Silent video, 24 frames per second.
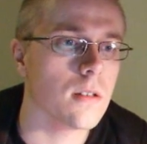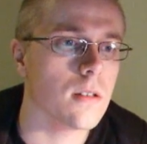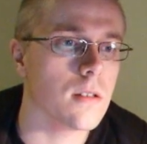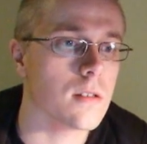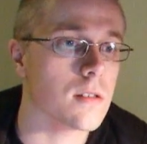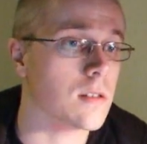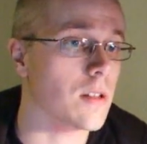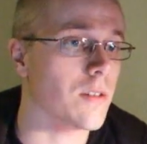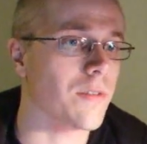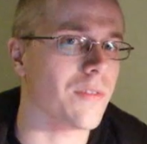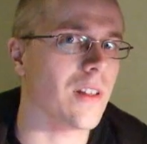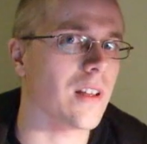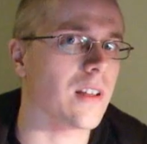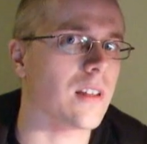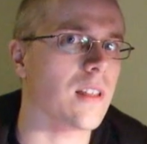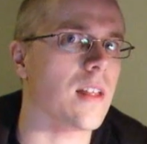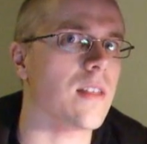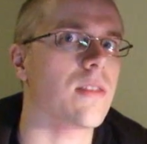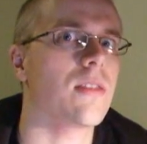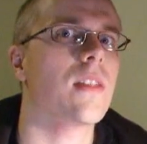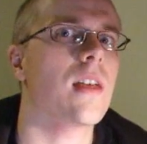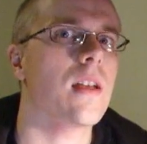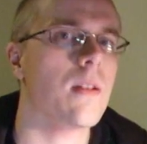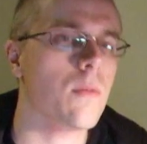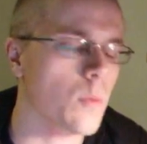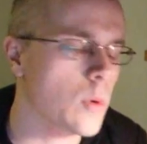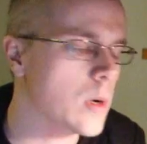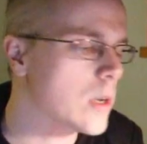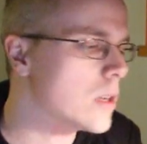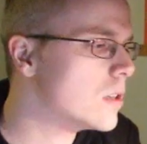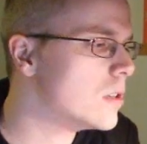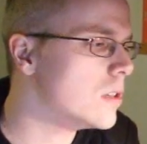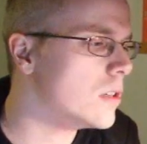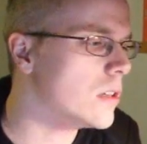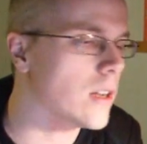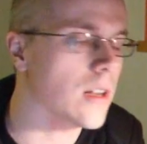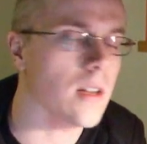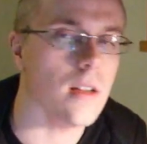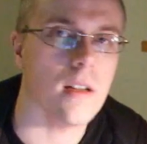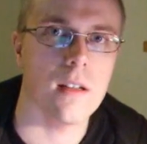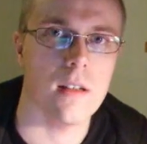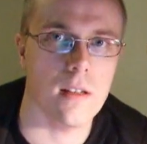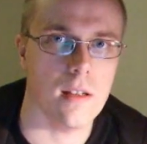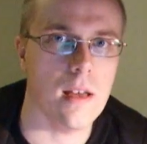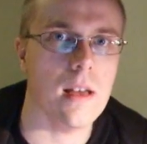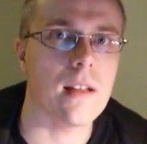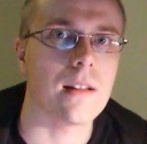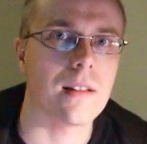and stuff like that, then we could
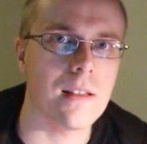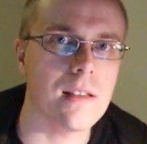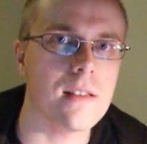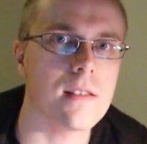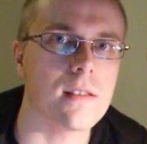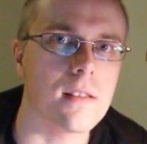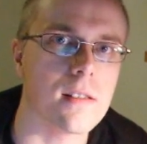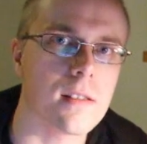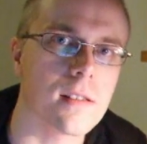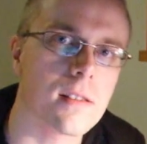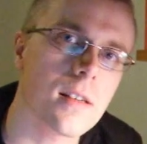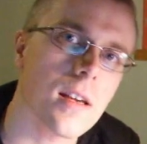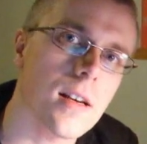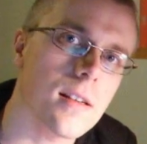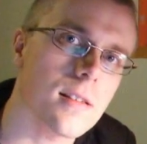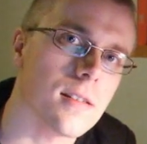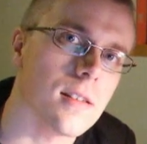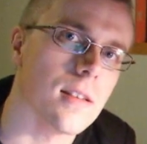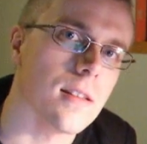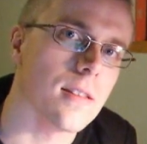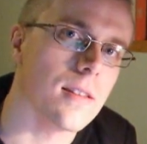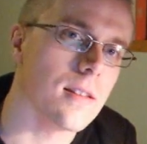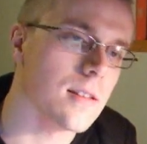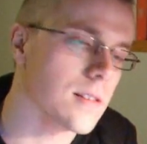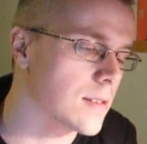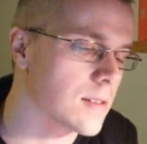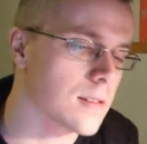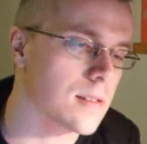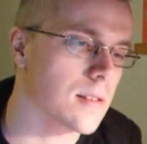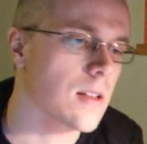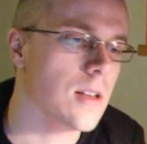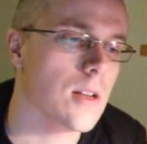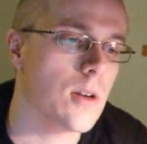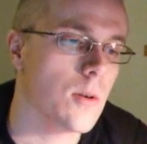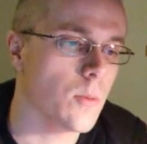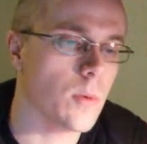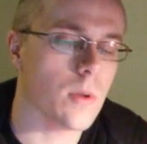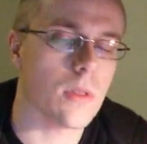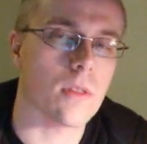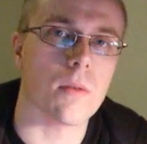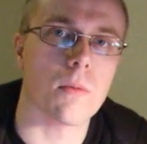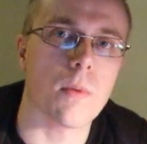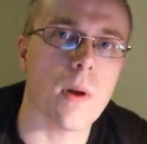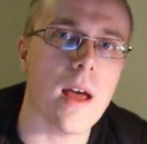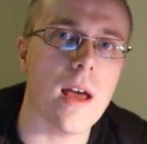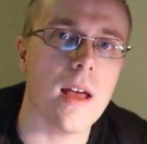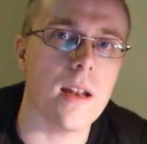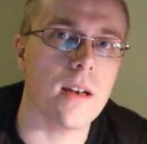at least discuss it, this with the
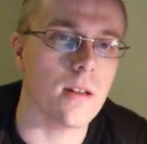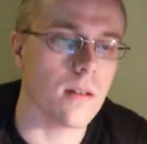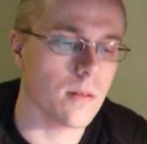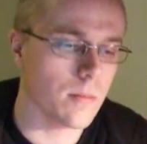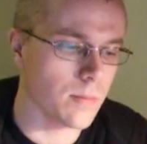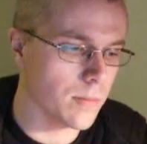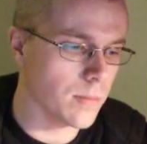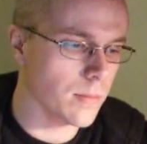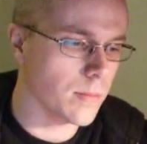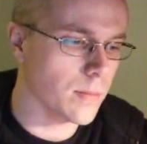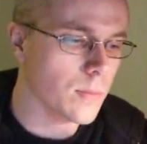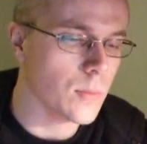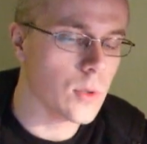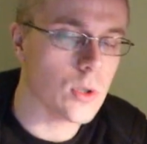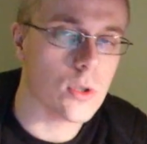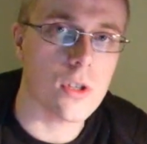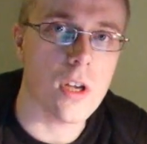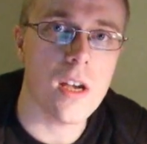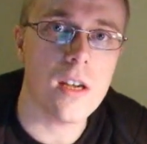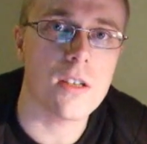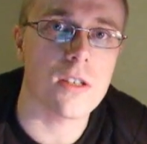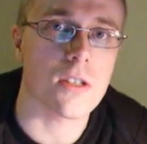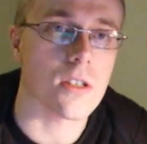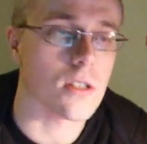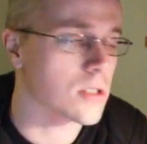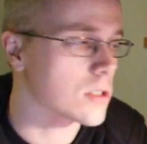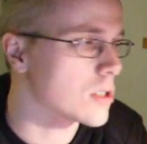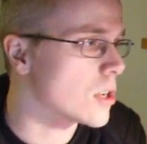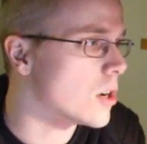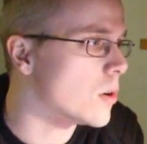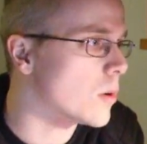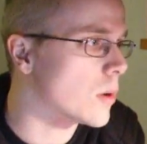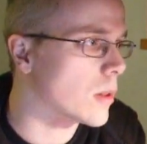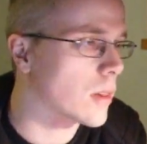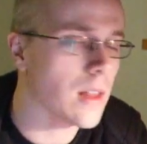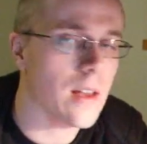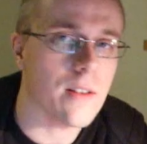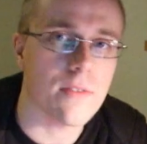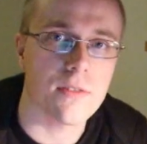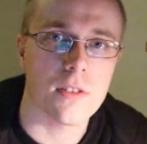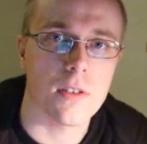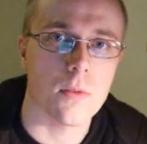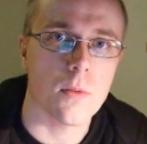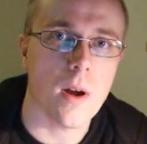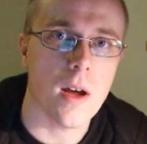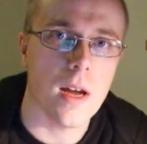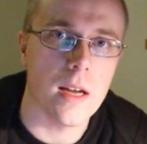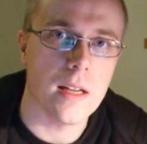random mutations going left
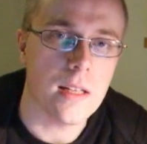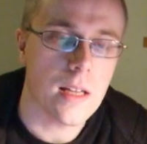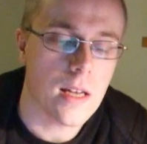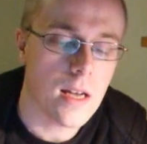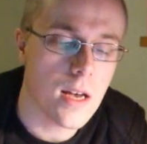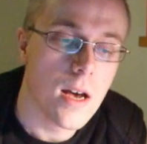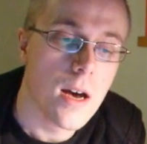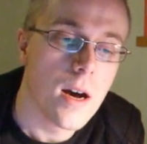and right.